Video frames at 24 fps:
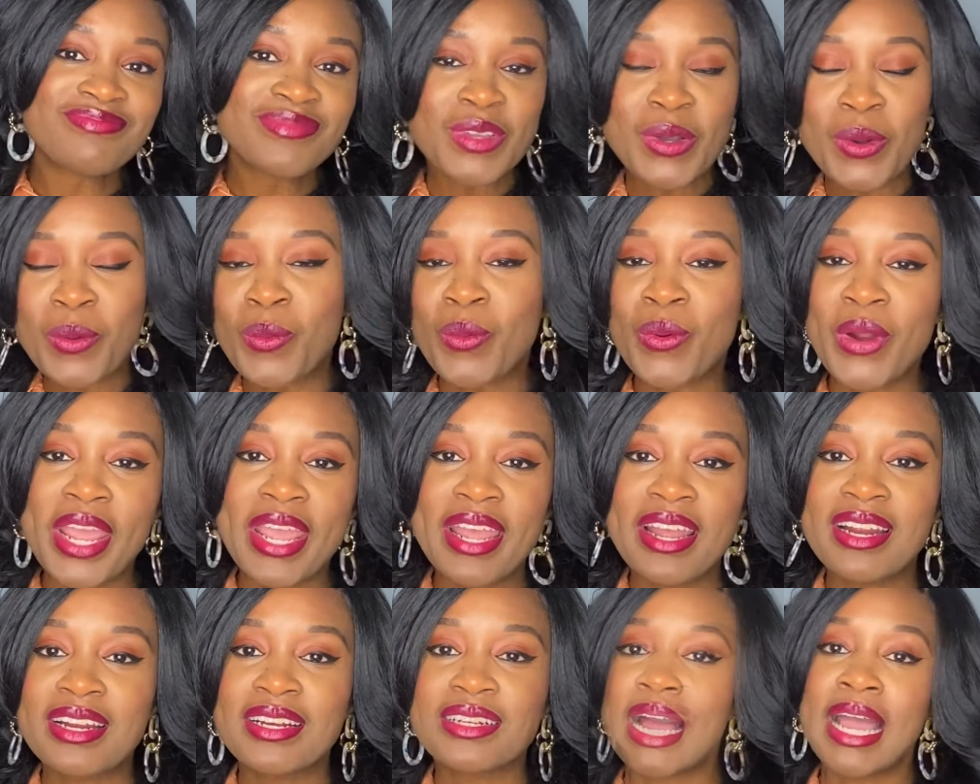
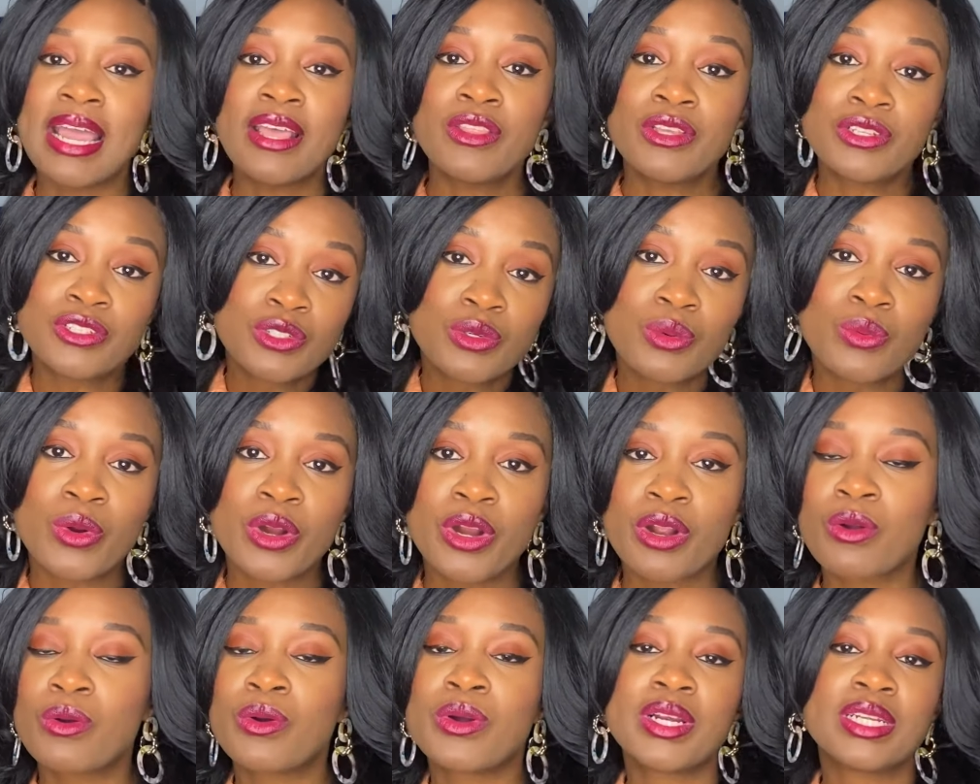wear either to
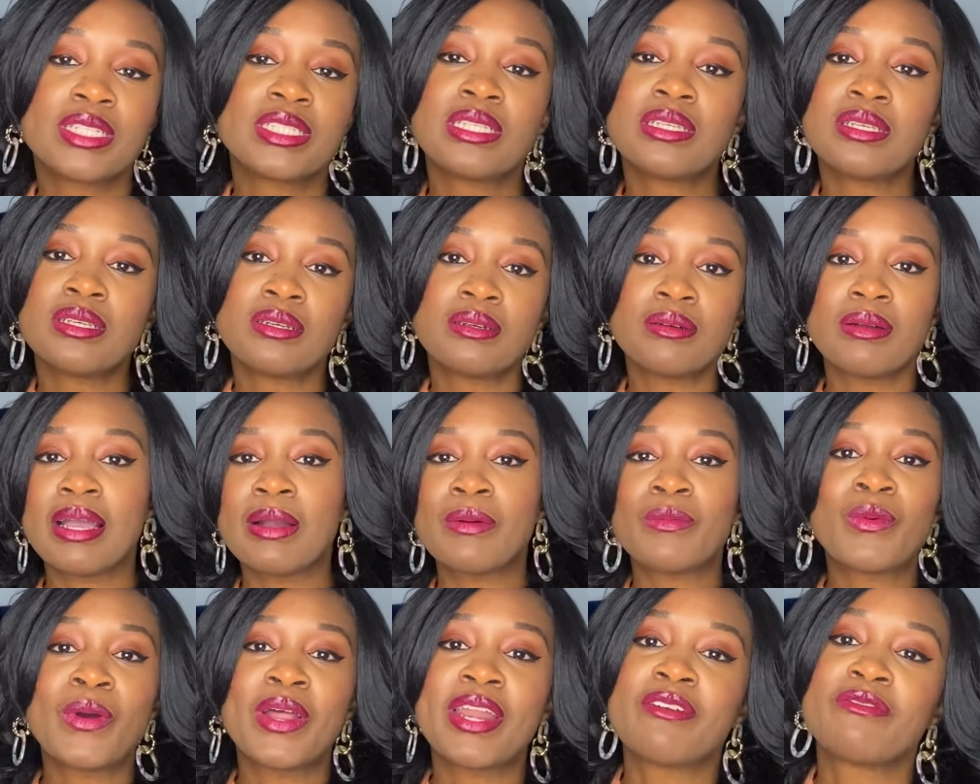work or to
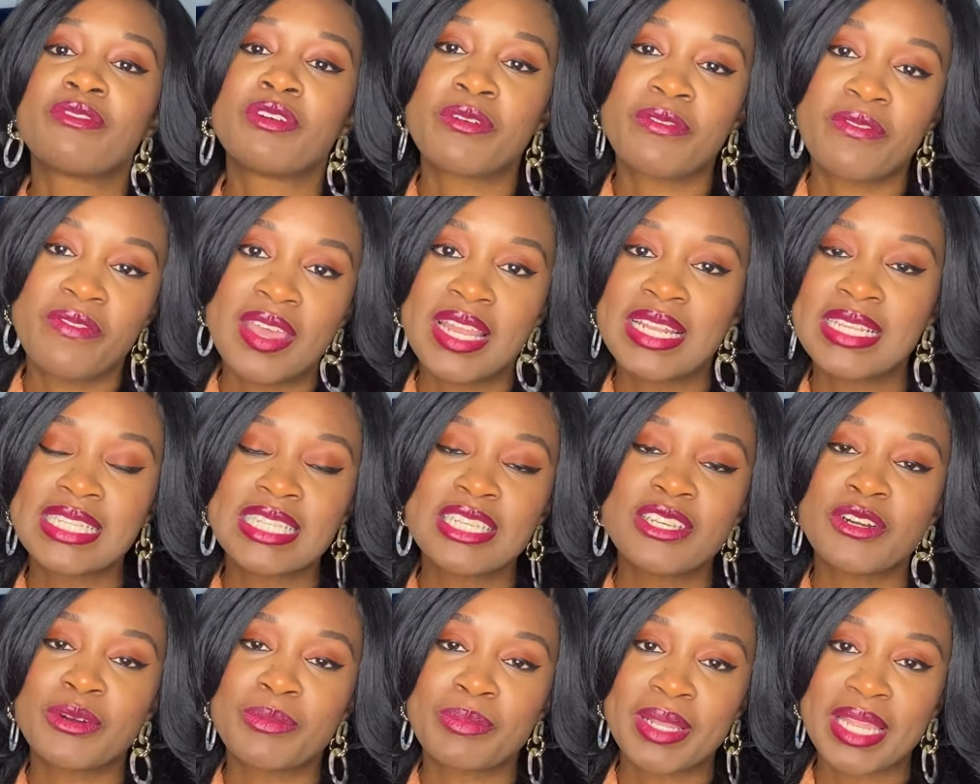whatever
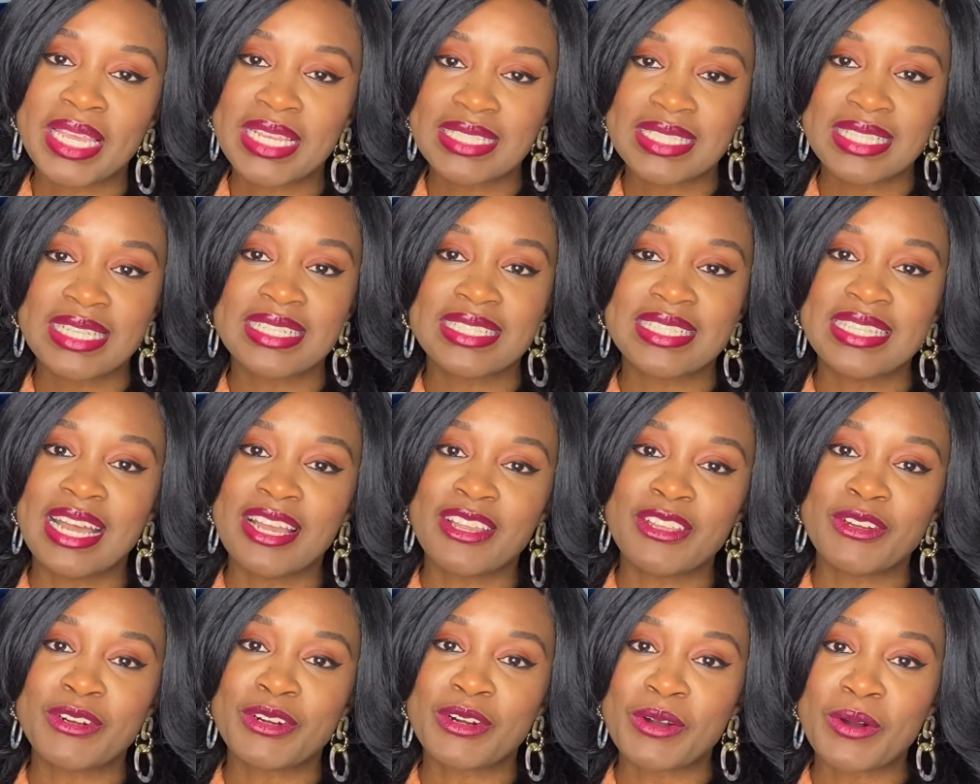fancier places
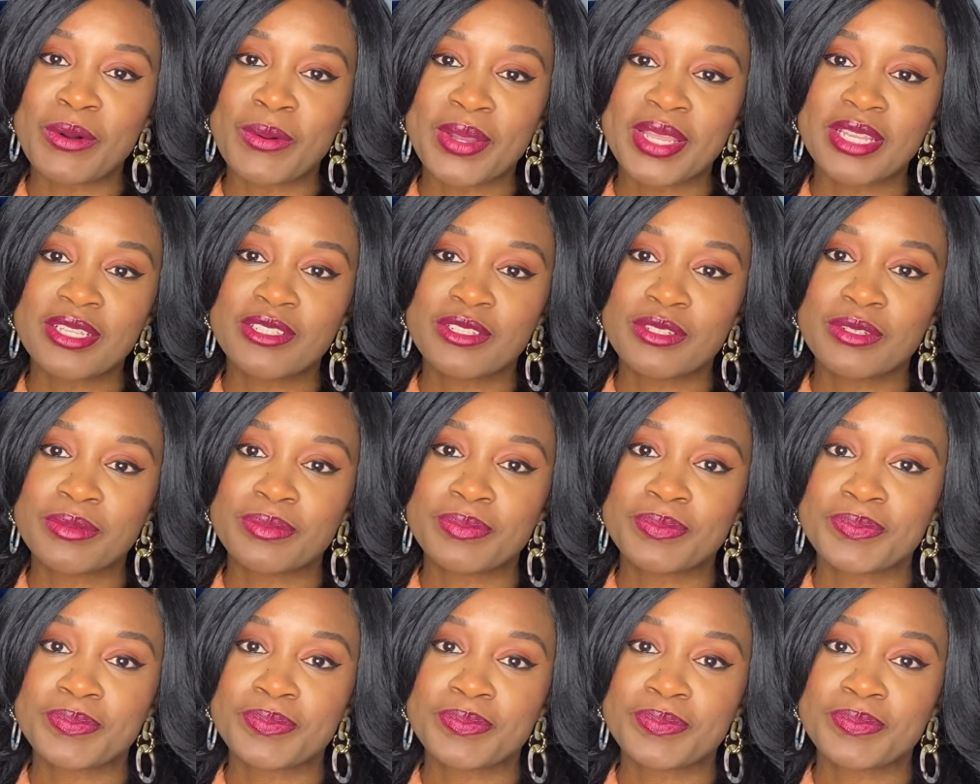that you're going to.